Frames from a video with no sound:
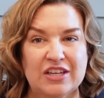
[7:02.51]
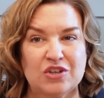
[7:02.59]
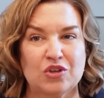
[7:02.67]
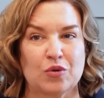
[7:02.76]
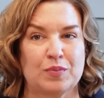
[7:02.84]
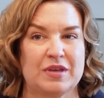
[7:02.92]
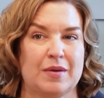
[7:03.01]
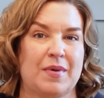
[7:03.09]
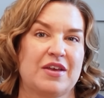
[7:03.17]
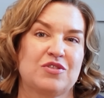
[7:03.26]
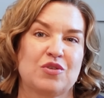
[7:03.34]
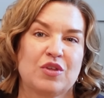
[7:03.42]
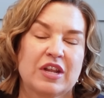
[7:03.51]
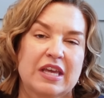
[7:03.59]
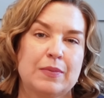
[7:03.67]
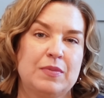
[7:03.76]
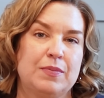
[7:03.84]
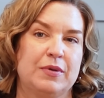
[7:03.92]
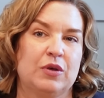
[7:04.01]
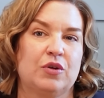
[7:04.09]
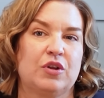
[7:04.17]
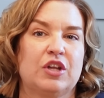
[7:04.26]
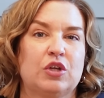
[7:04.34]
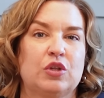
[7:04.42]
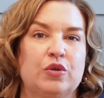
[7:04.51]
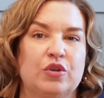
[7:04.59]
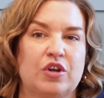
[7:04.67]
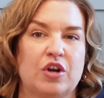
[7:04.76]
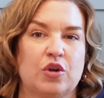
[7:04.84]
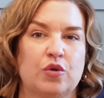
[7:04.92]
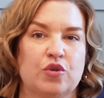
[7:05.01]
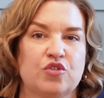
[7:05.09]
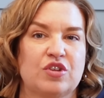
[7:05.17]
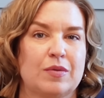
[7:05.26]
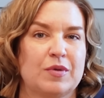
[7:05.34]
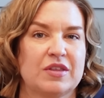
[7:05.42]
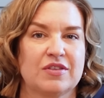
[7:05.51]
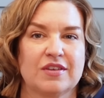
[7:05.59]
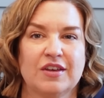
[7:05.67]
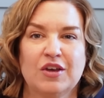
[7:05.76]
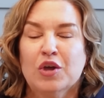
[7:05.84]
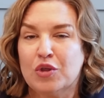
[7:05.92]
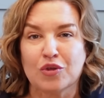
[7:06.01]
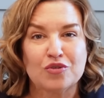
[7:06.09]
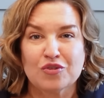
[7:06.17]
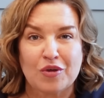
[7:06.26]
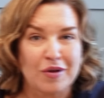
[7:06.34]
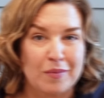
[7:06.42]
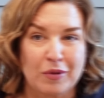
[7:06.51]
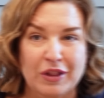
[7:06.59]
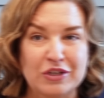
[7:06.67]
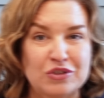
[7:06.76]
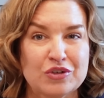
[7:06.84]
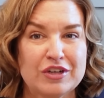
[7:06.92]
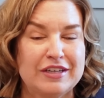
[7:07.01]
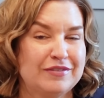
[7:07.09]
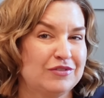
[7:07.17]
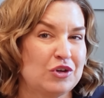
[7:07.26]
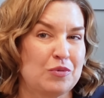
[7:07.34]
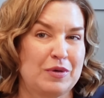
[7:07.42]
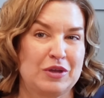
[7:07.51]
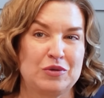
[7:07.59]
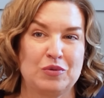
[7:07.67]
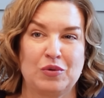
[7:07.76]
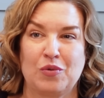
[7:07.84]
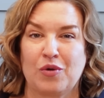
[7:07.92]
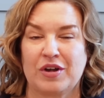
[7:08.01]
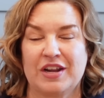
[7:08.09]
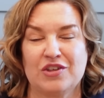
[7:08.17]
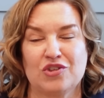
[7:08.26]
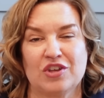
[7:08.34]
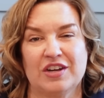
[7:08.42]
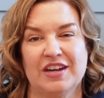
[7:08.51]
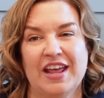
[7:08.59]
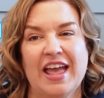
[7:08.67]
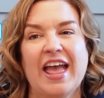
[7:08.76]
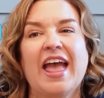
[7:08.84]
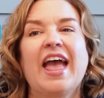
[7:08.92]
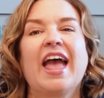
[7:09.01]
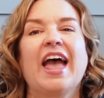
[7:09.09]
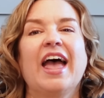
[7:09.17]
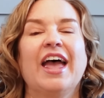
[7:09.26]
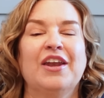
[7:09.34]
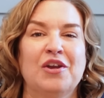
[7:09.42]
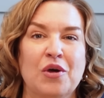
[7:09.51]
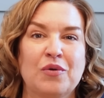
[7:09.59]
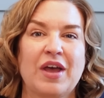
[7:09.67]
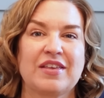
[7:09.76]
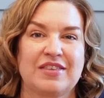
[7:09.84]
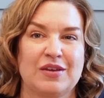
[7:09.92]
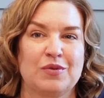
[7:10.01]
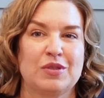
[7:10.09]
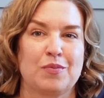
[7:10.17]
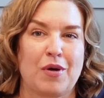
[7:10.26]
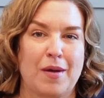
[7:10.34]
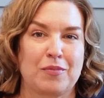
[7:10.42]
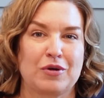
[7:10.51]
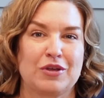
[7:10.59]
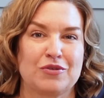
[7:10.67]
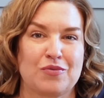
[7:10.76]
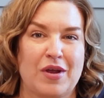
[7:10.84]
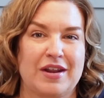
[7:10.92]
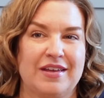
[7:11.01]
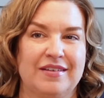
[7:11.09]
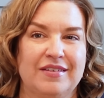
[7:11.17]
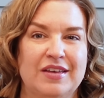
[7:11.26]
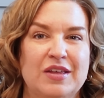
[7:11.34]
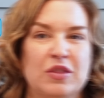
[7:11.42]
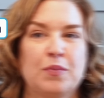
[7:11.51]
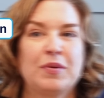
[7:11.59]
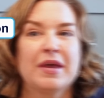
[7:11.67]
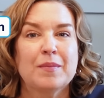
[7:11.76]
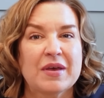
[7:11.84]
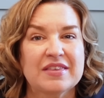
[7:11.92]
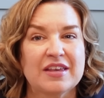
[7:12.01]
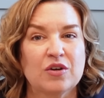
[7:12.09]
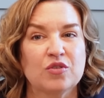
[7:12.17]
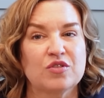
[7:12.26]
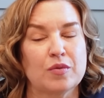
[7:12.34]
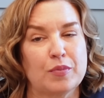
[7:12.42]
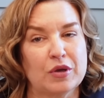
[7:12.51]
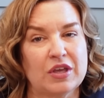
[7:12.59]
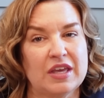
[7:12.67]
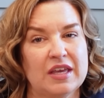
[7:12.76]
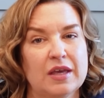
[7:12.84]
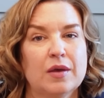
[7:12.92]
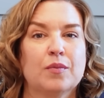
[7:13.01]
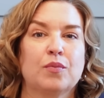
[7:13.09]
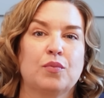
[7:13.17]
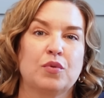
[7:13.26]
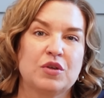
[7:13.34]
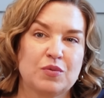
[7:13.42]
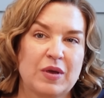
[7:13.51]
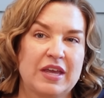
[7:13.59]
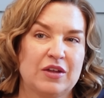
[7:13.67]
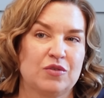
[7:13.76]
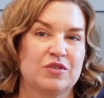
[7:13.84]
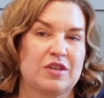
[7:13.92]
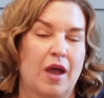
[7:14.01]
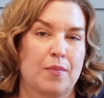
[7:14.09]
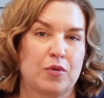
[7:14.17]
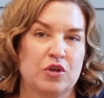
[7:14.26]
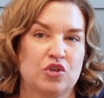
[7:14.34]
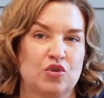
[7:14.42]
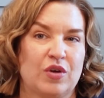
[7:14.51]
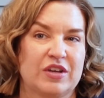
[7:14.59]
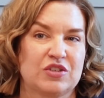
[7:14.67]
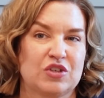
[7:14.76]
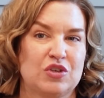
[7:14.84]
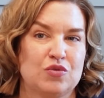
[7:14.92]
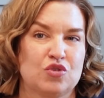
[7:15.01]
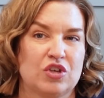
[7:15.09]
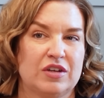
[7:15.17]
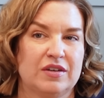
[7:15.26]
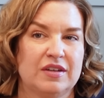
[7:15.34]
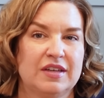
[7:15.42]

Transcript: into your PMS so that it can be billed and included on owner statements. There's no double entry, no manual coordination, and no guessing when the property is ready. The PMS handles the booking, Breezeway handles the operational execution.